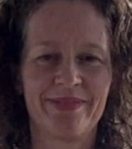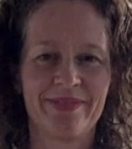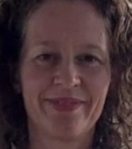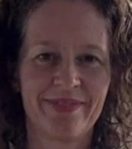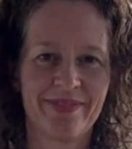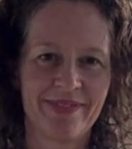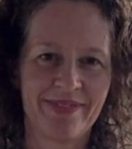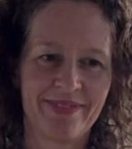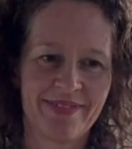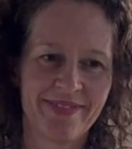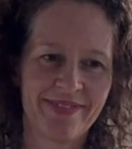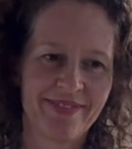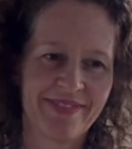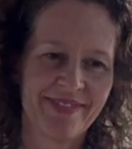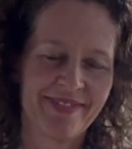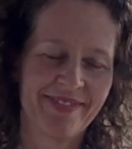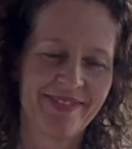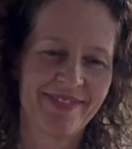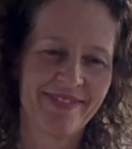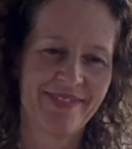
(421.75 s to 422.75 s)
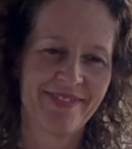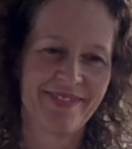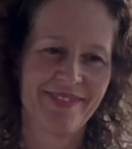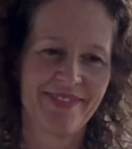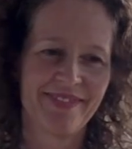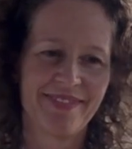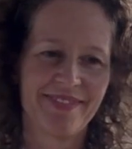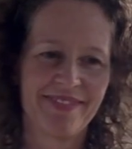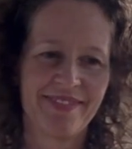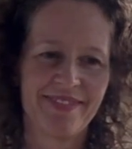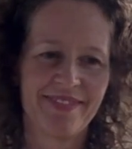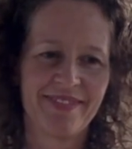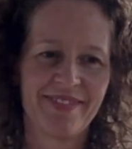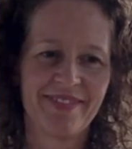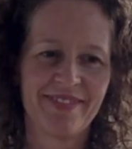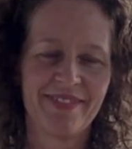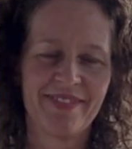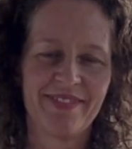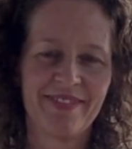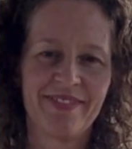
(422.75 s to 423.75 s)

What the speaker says: (no one is talking)